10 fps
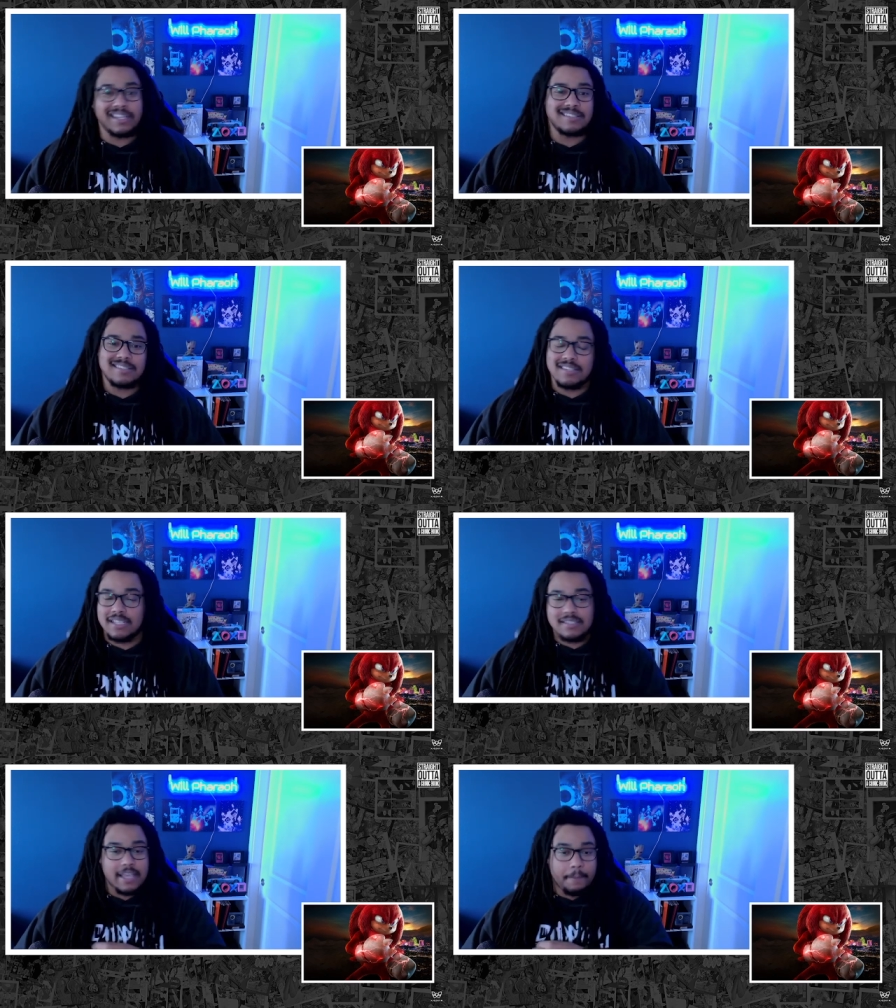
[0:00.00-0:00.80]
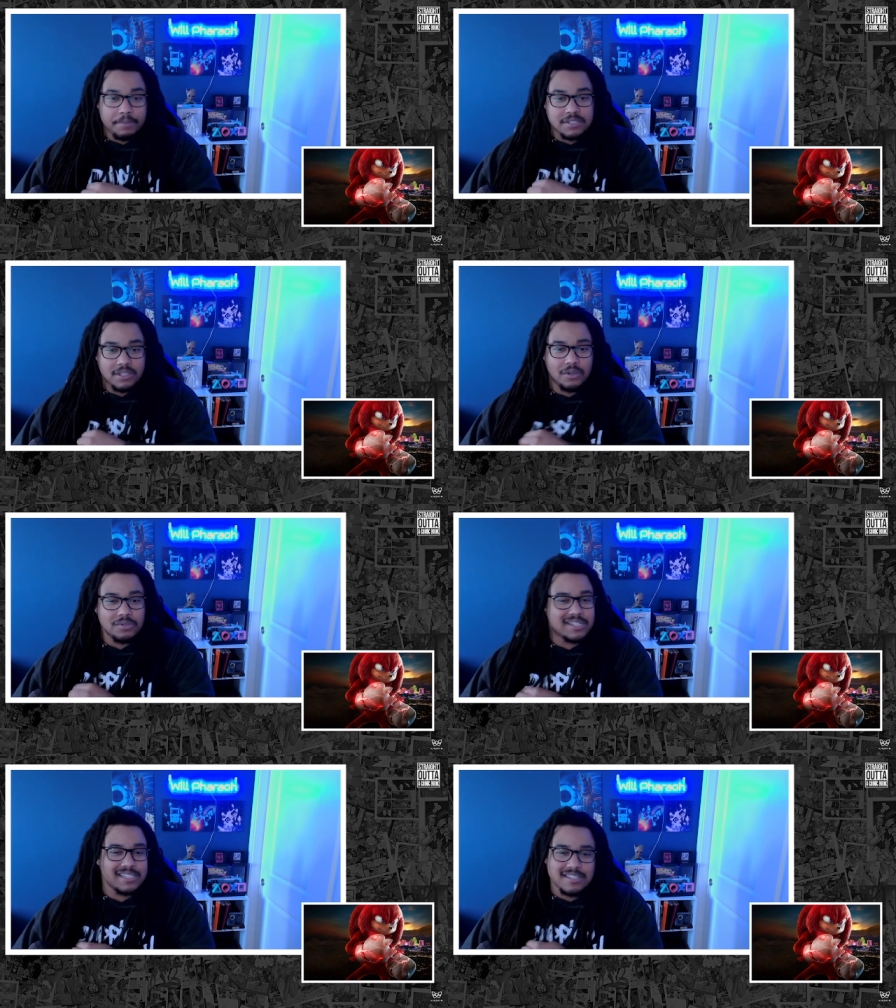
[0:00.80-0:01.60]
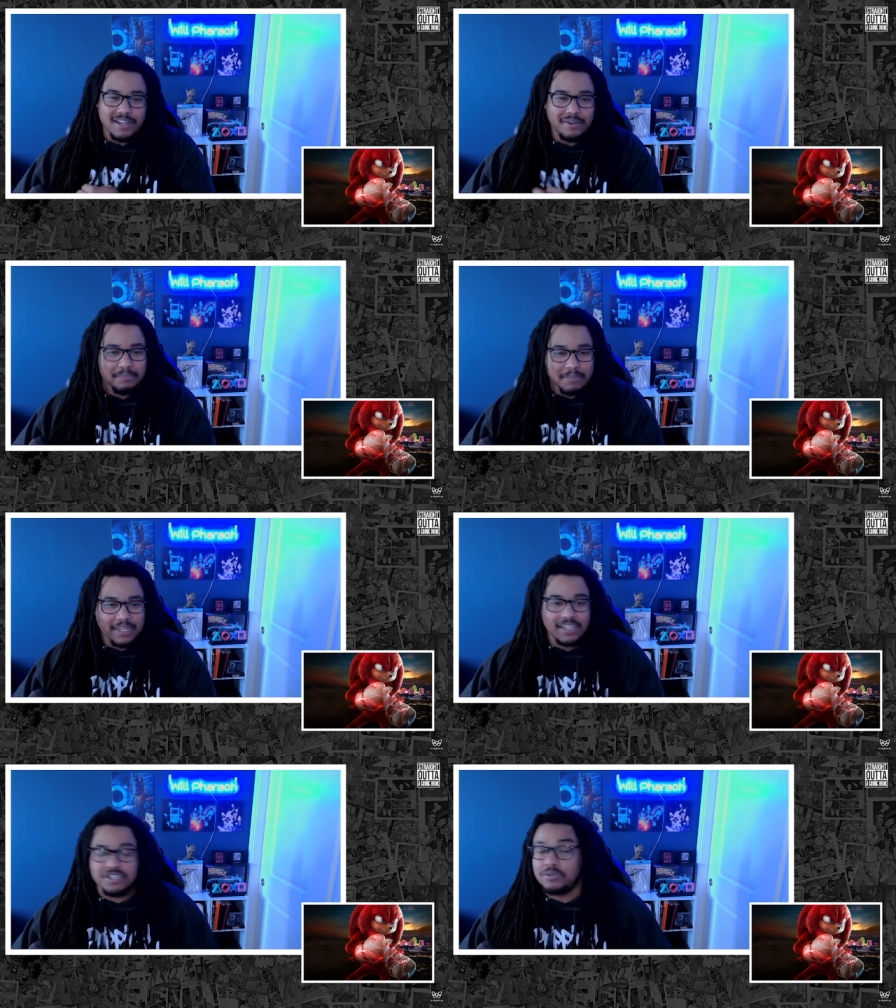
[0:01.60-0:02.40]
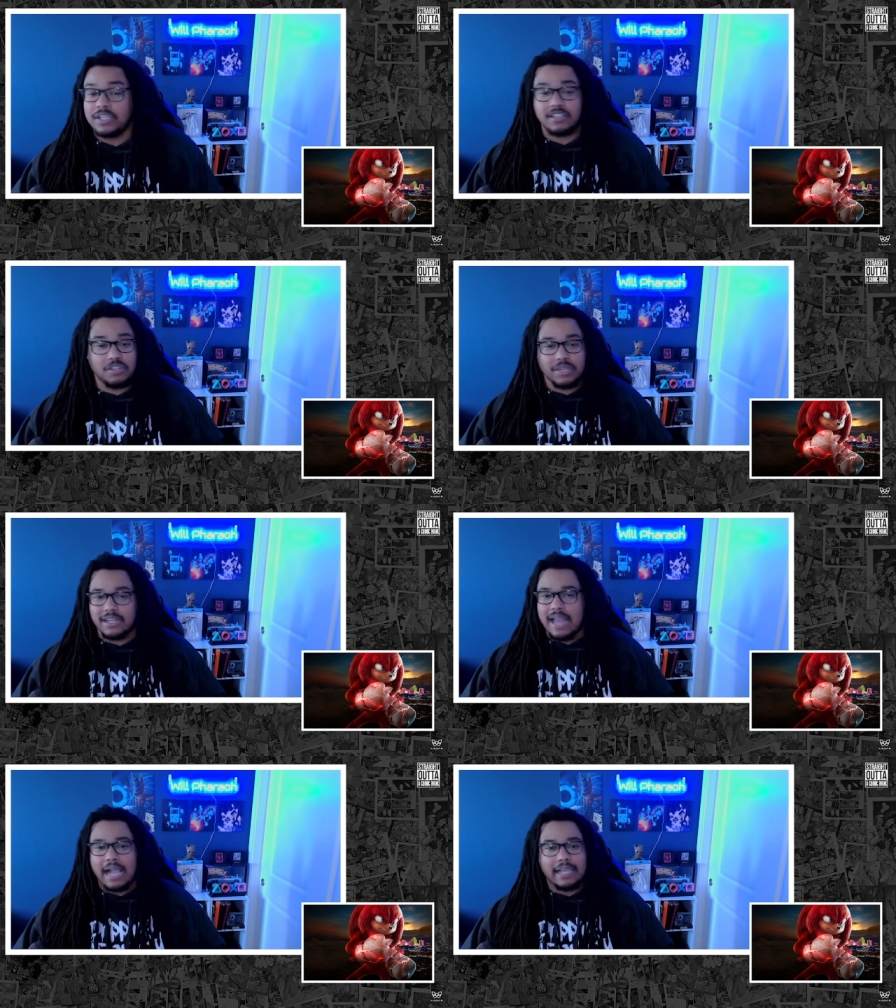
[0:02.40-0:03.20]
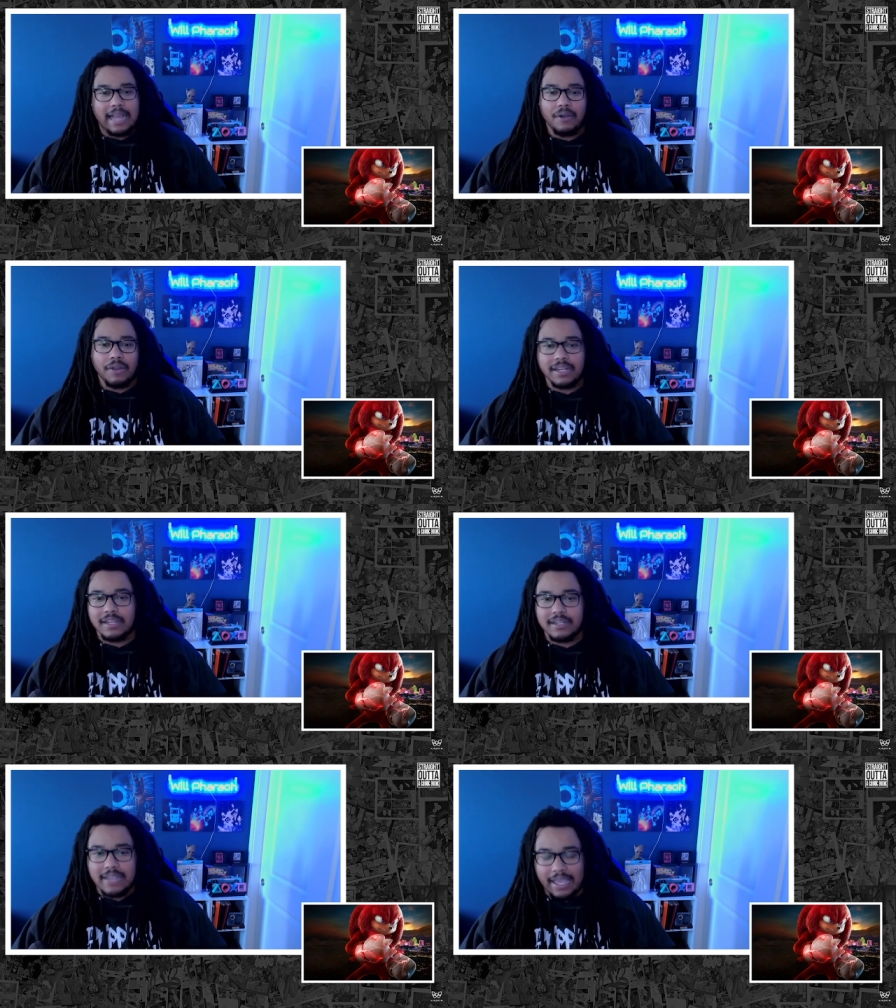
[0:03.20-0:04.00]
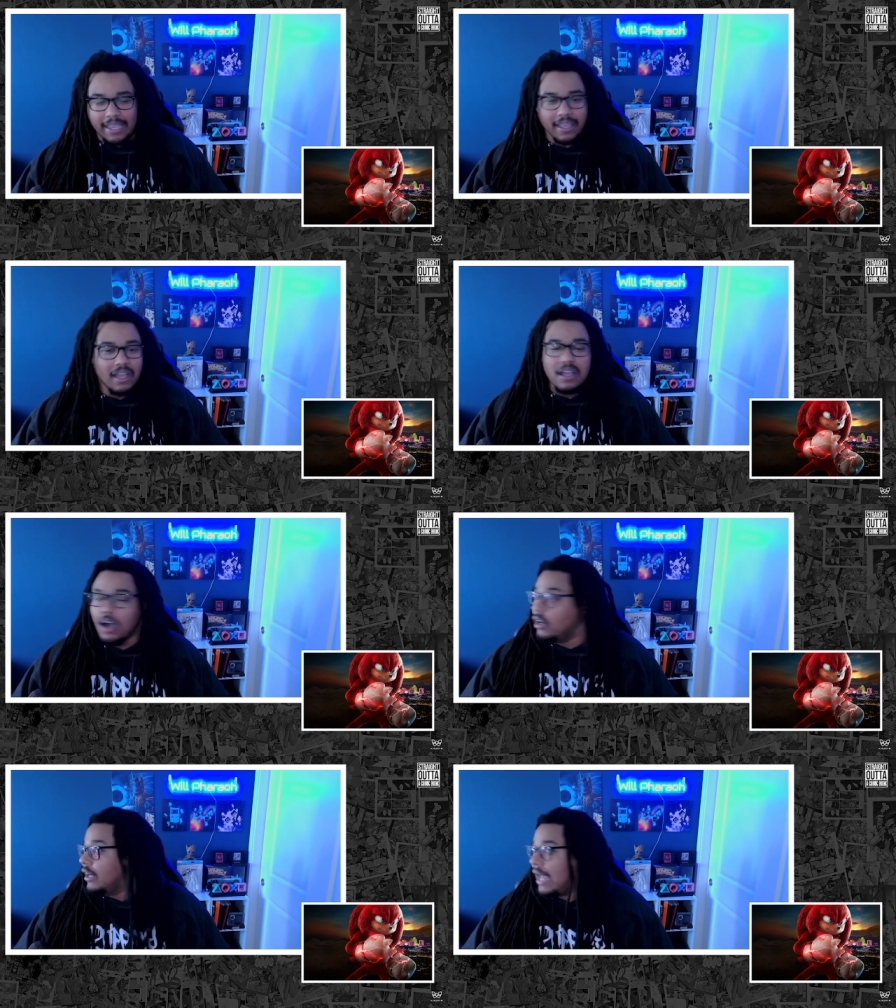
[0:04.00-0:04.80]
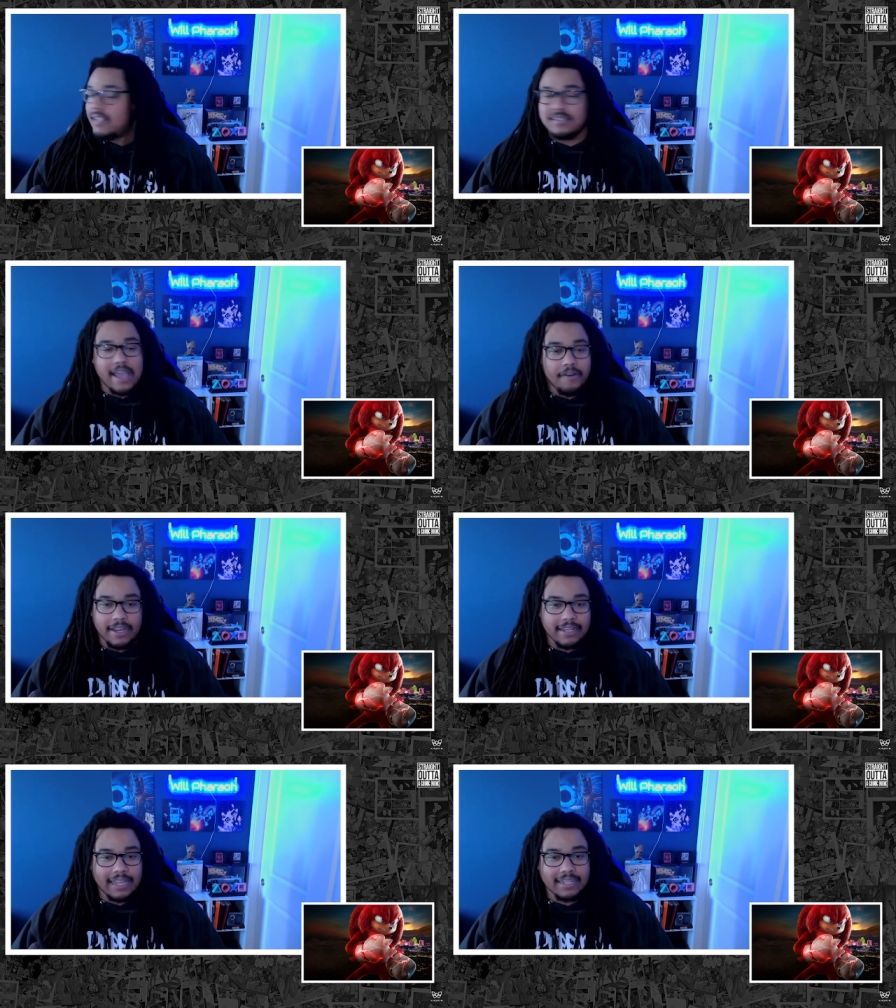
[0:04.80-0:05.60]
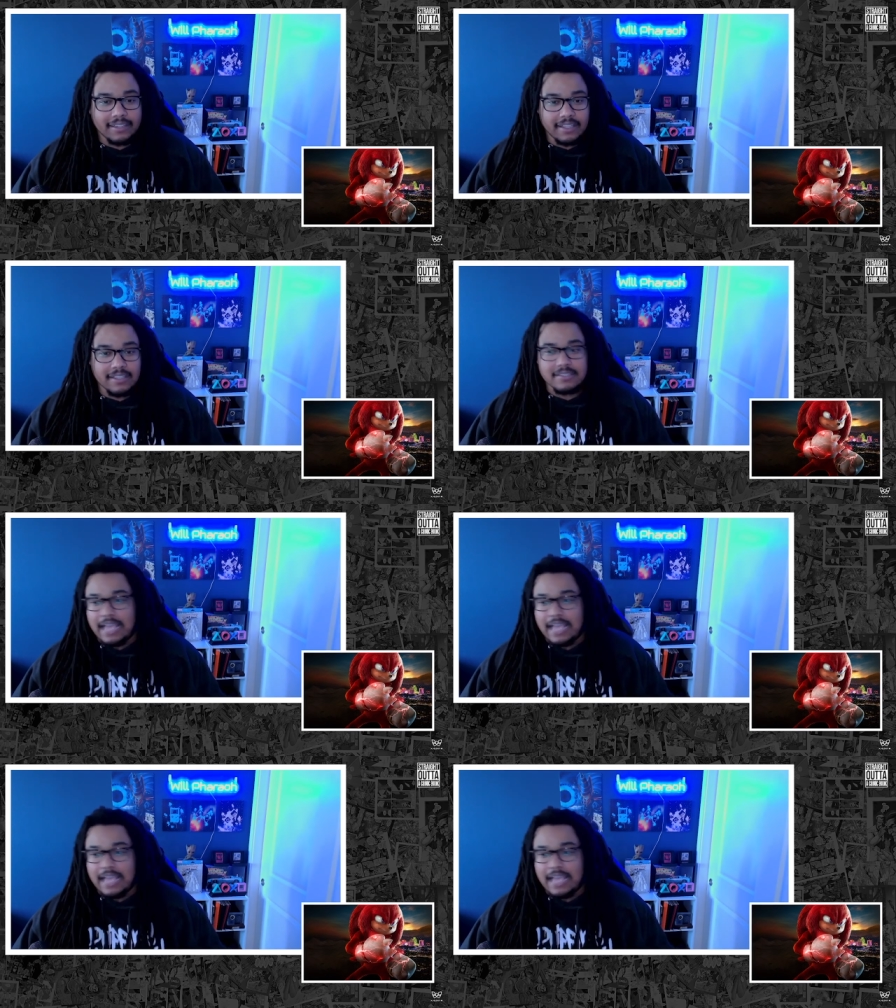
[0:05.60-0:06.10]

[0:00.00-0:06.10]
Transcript: It's 6 episodes. It's 30 minutes. You can knock it out in a day on a nice Saturday like this.